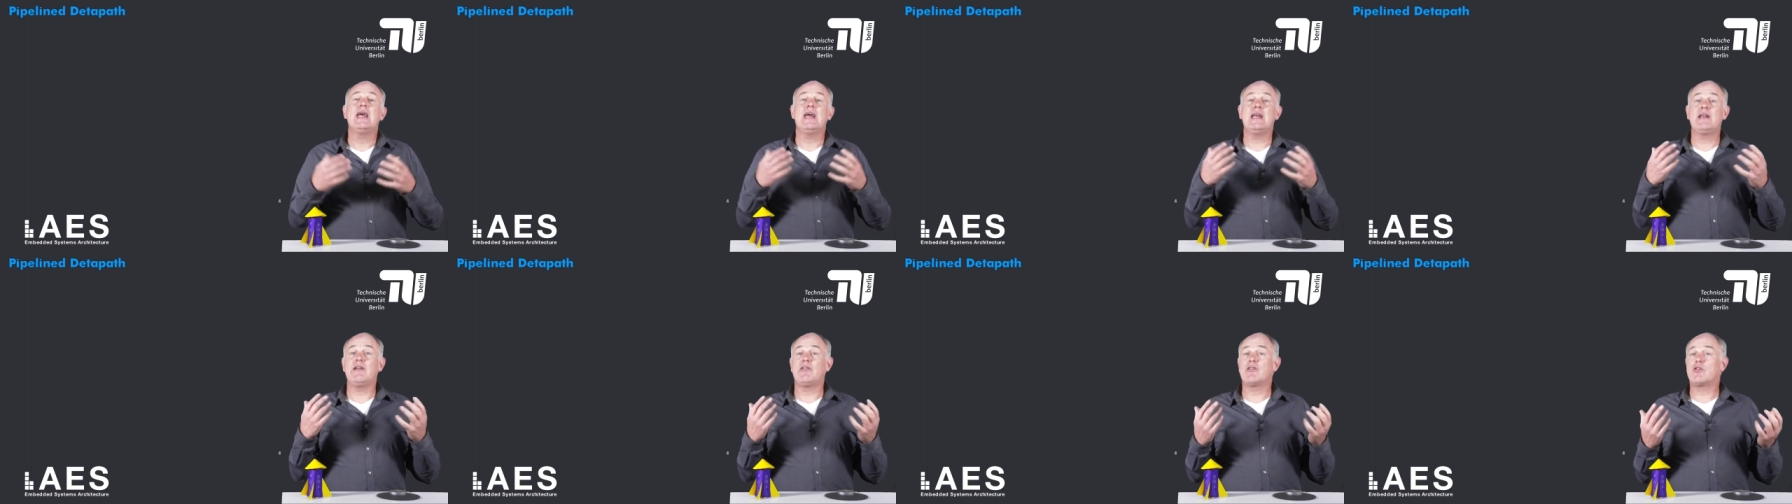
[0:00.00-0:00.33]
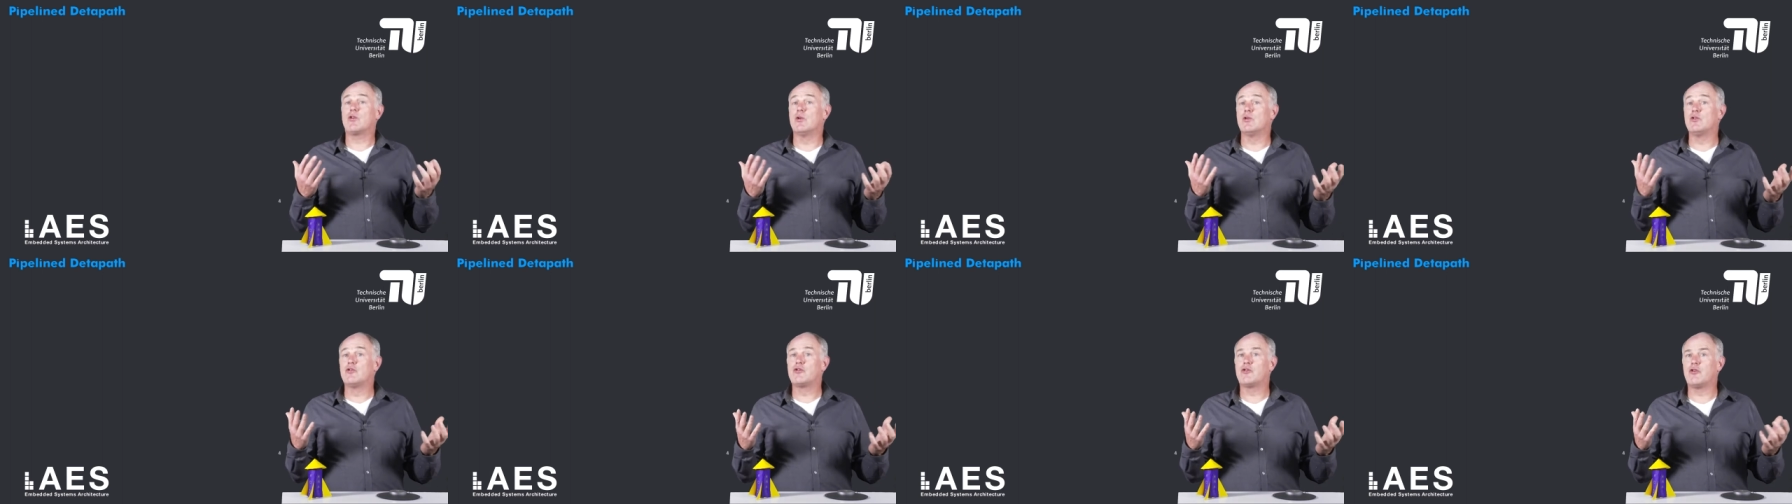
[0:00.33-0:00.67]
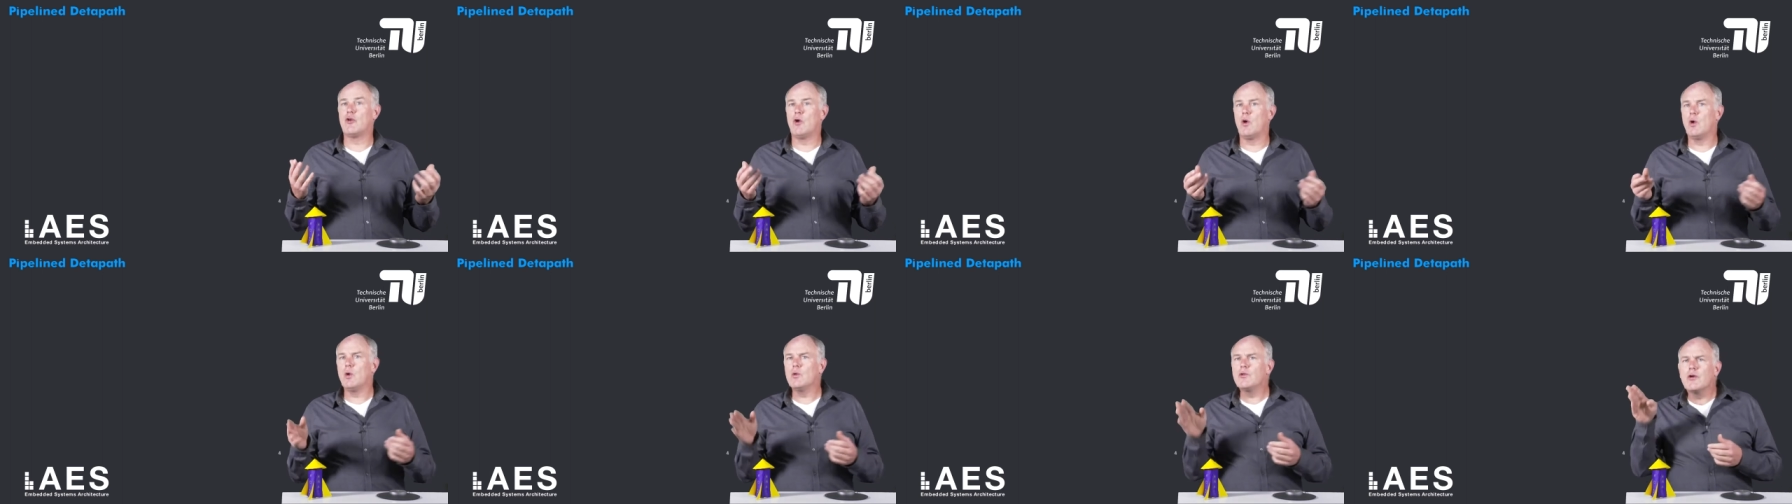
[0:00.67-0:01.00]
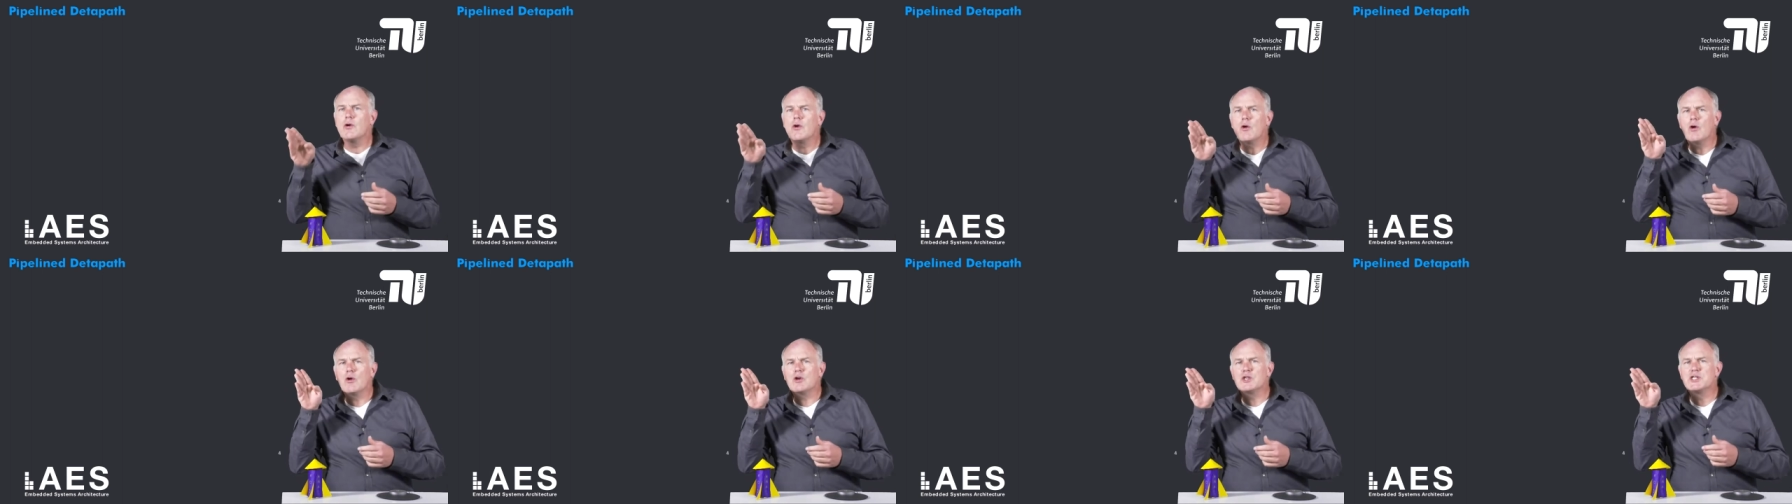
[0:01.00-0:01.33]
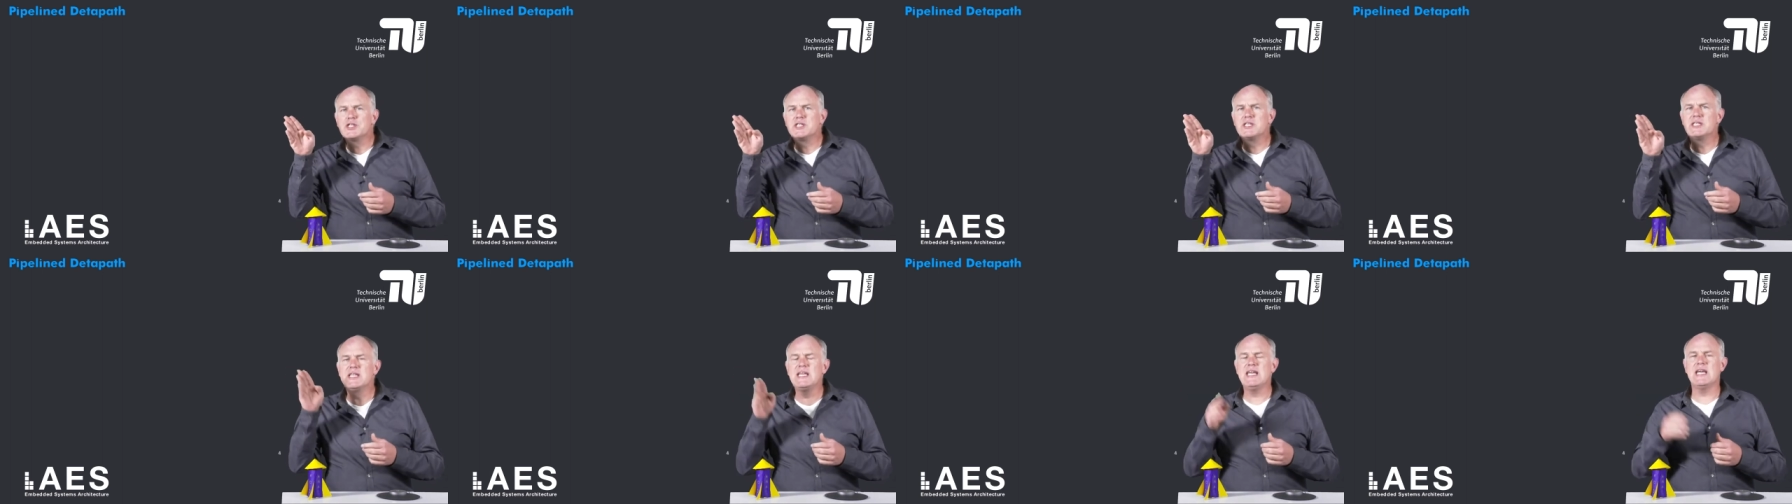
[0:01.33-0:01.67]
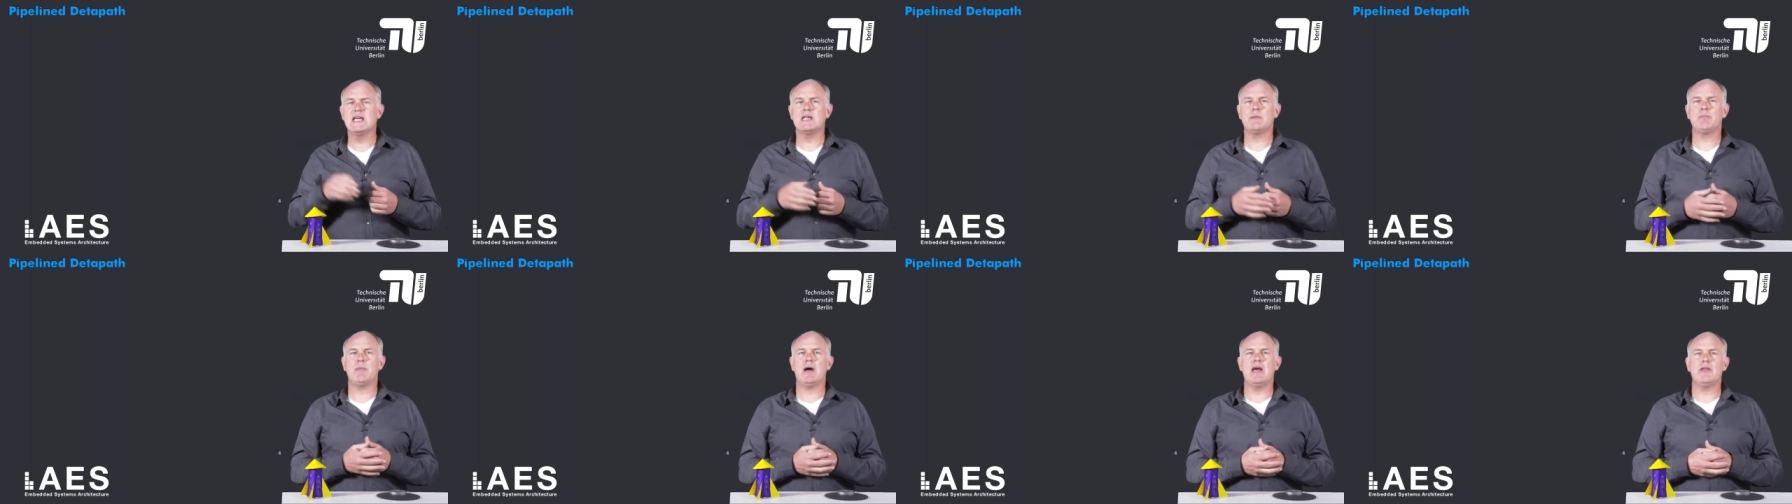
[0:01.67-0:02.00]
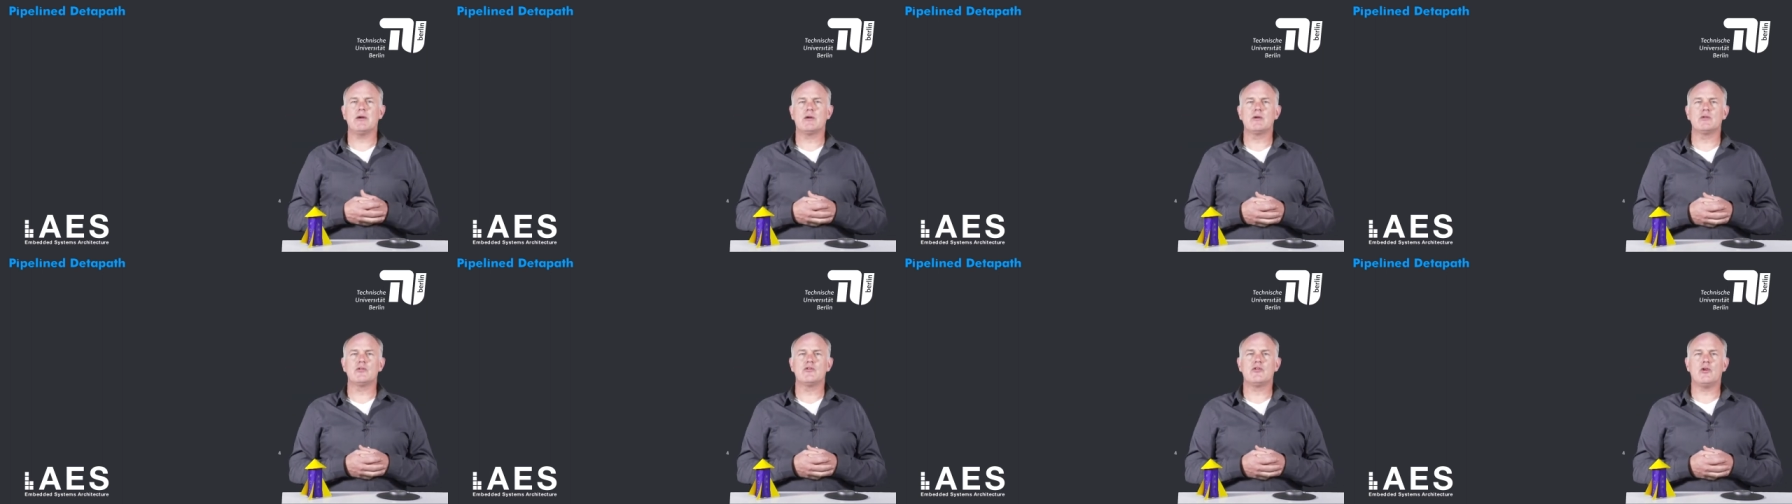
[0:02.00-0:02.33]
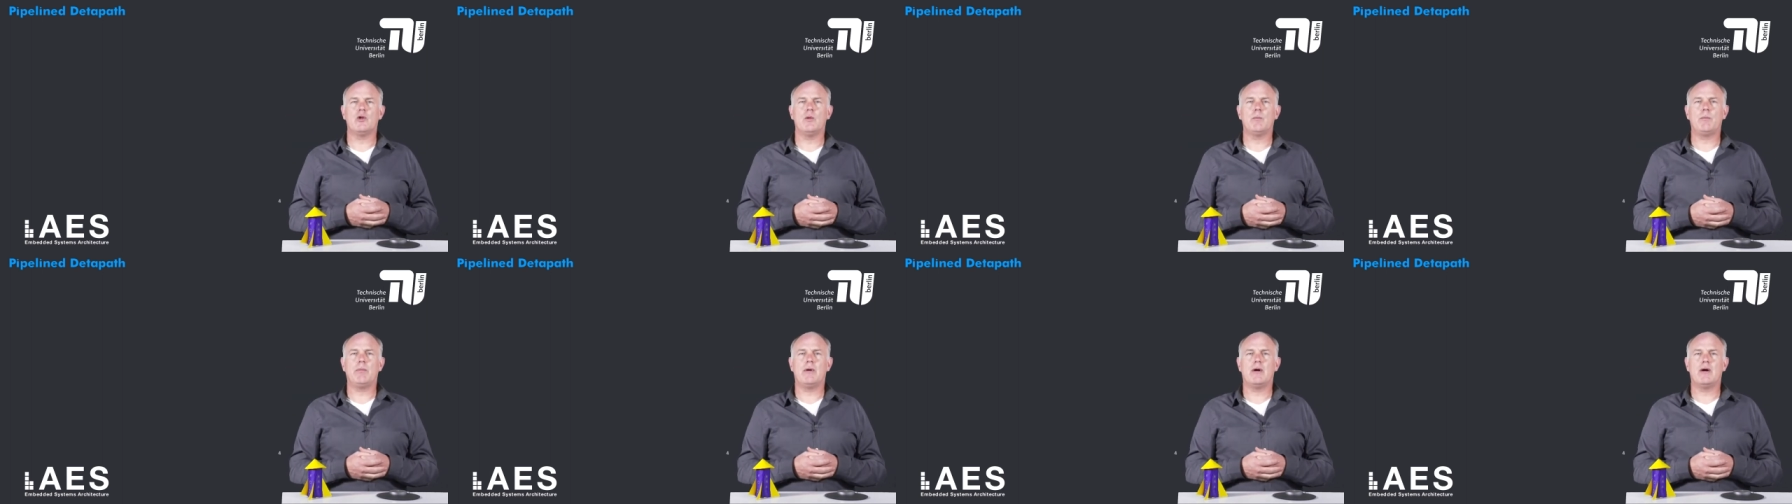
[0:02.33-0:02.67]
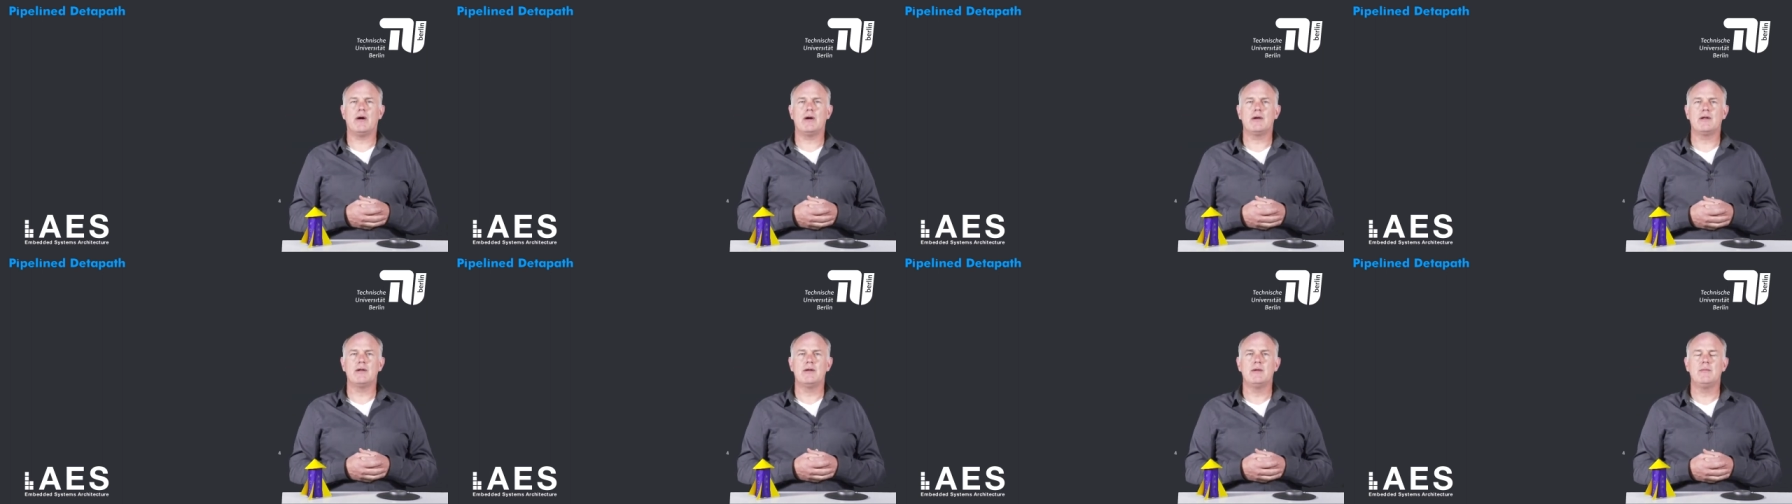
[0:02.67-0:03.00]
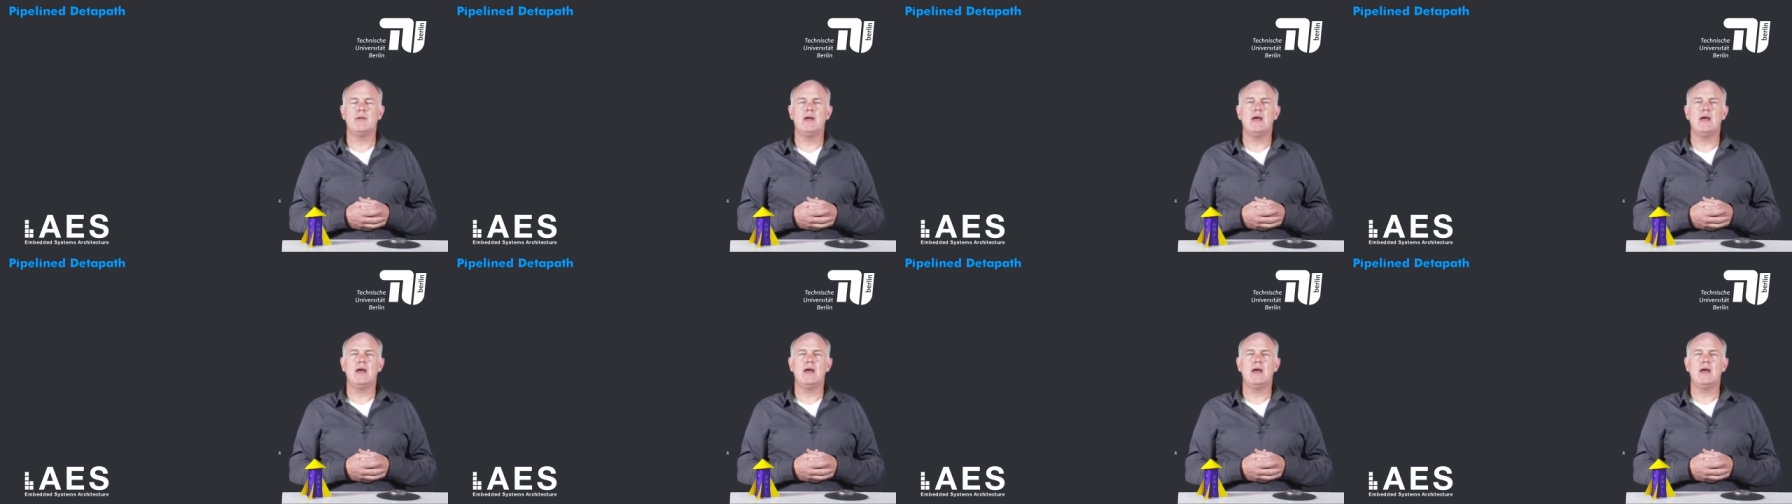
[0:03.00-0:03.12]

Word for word: It is controlled or steered by the control part.